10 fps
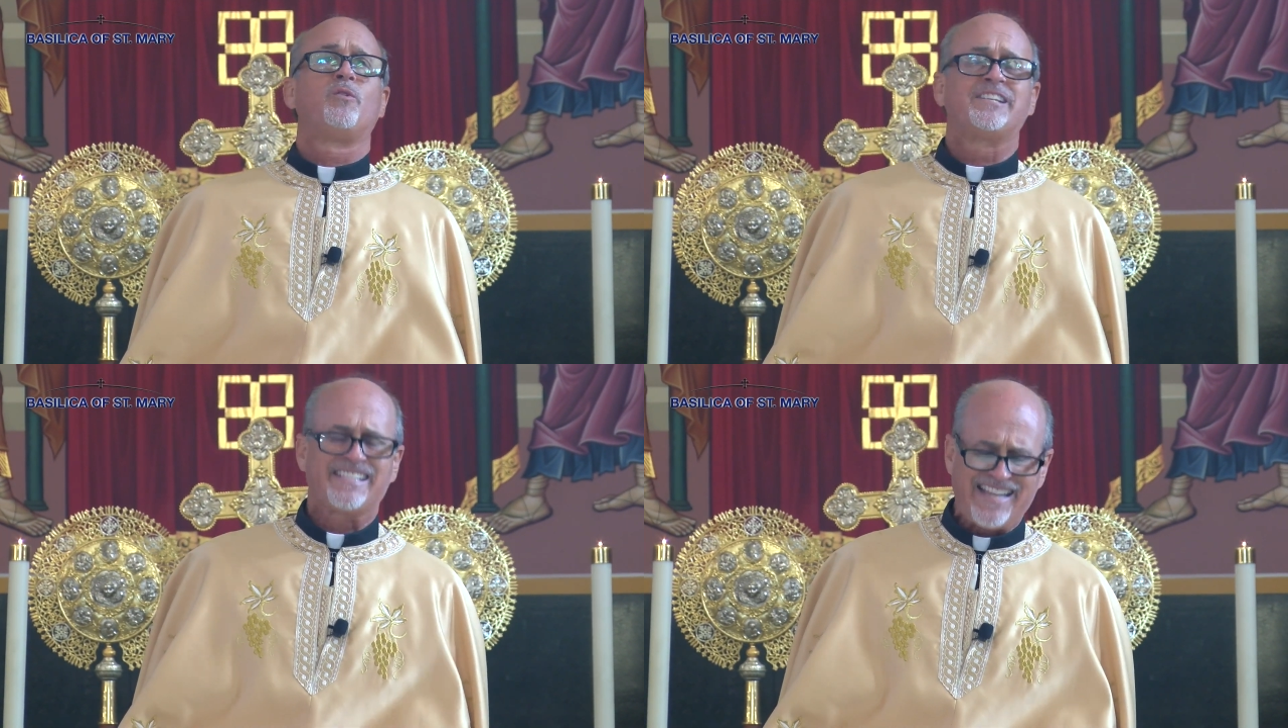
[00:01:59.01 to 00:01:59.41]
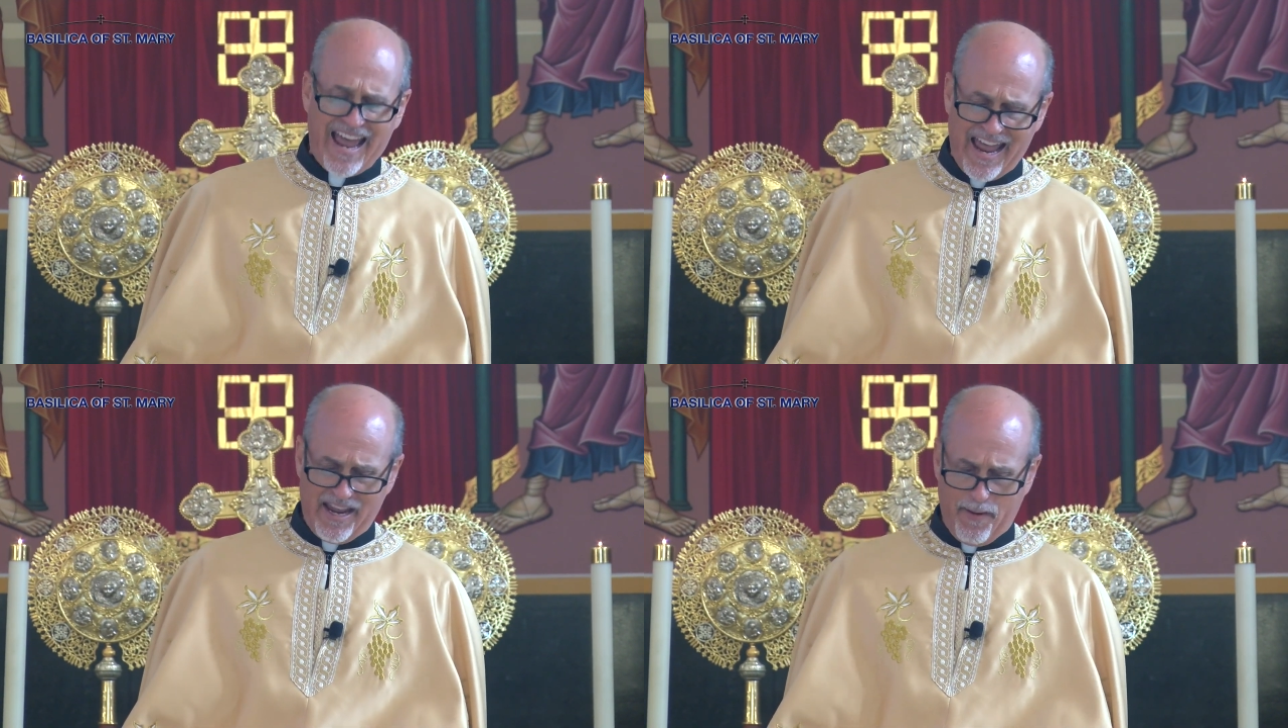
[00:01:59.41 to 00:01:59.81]
we
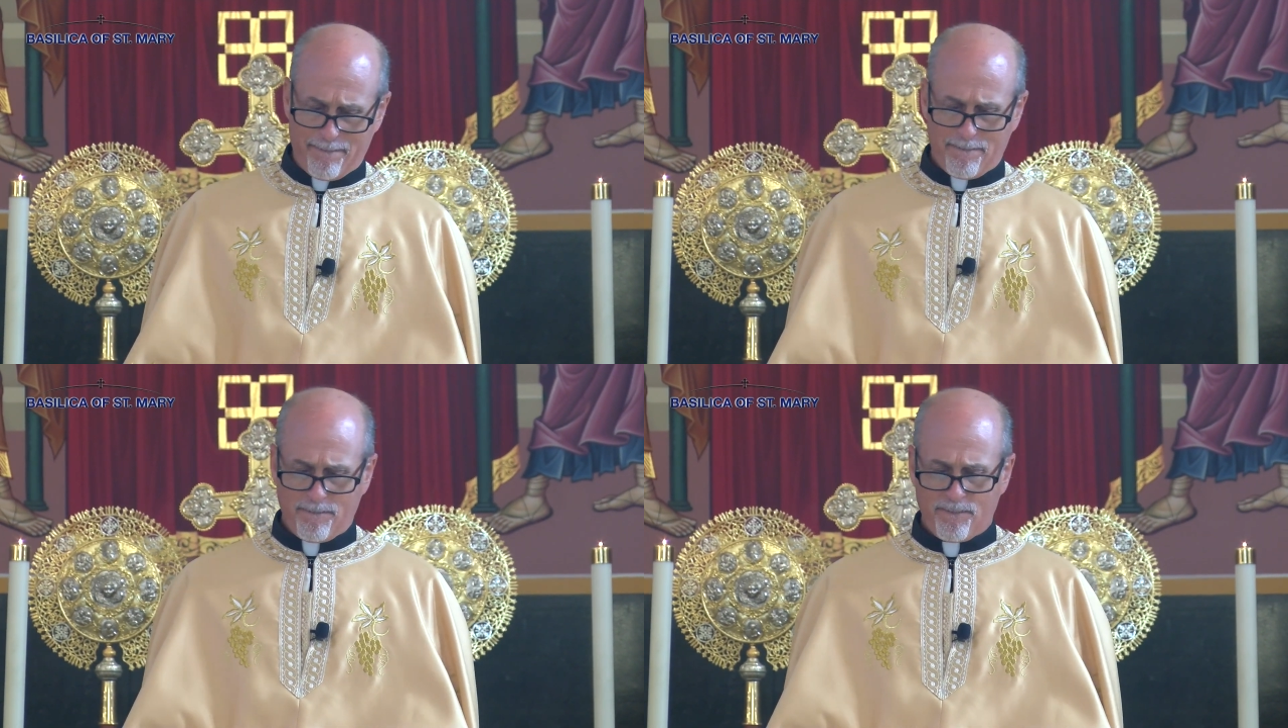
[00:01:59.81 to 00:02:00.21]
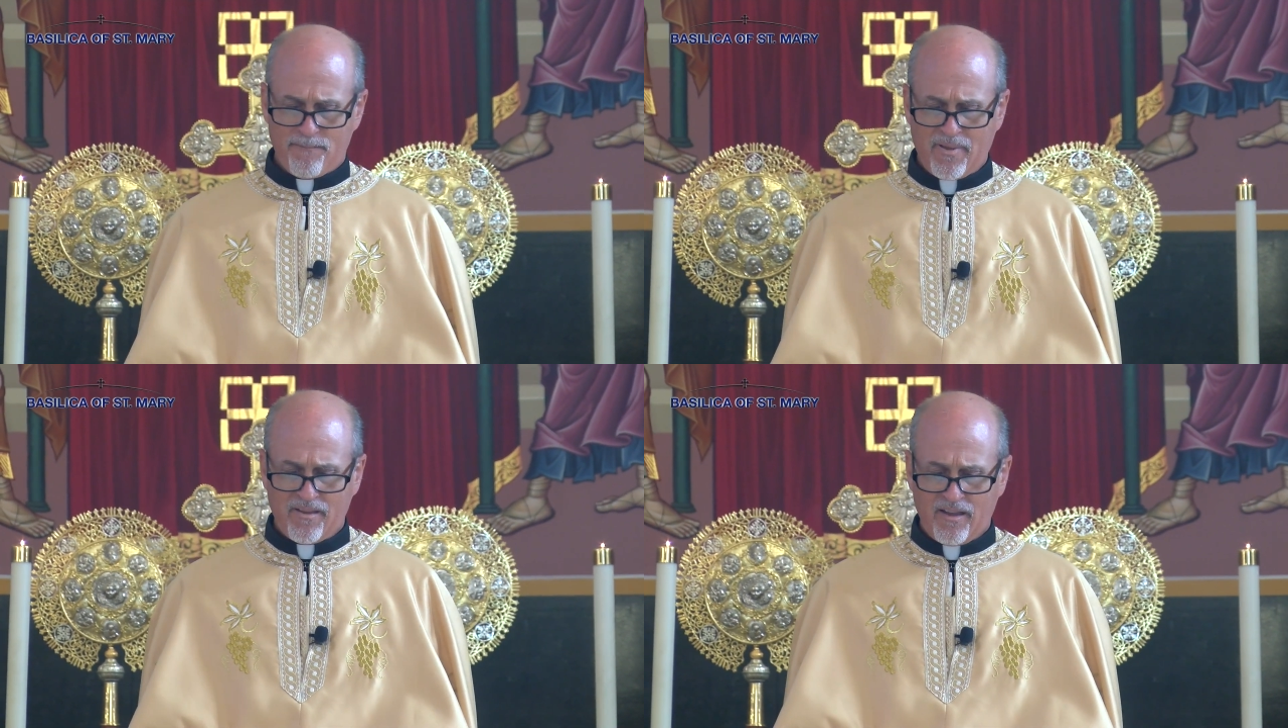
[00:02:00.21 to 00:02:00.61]
say,
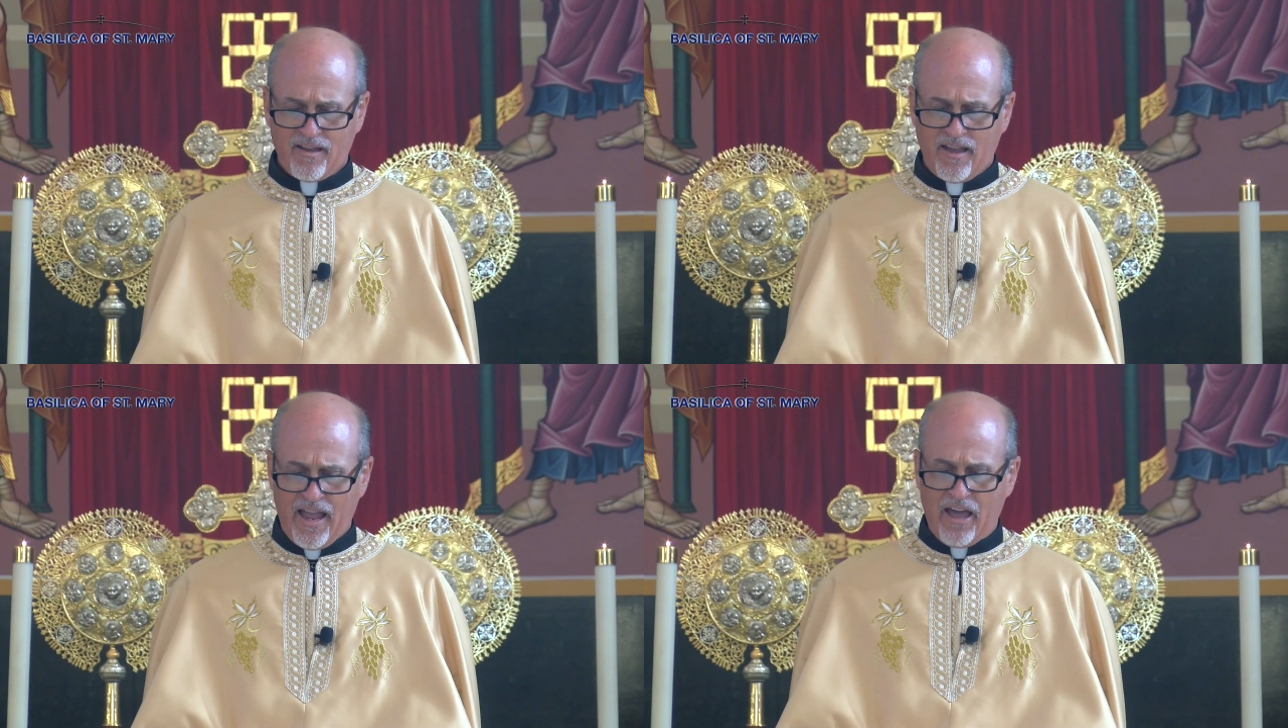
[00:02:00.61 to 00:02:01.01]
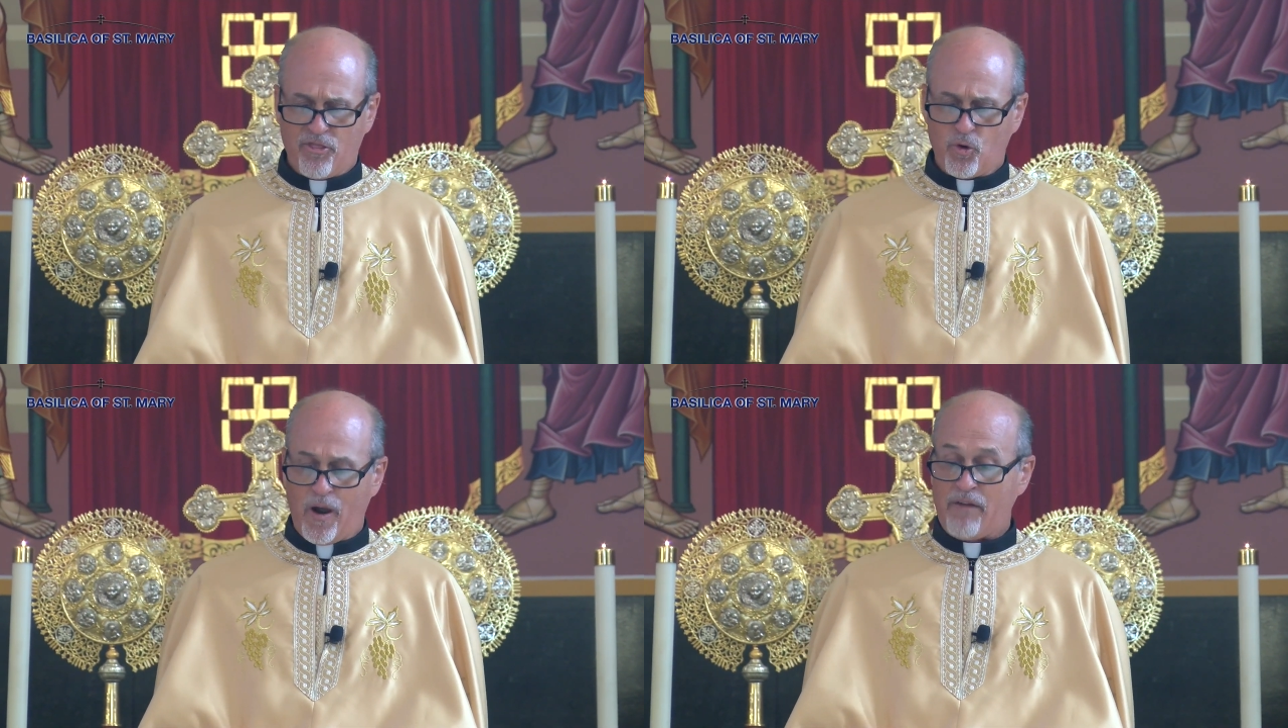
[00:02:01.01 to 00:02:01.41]
and through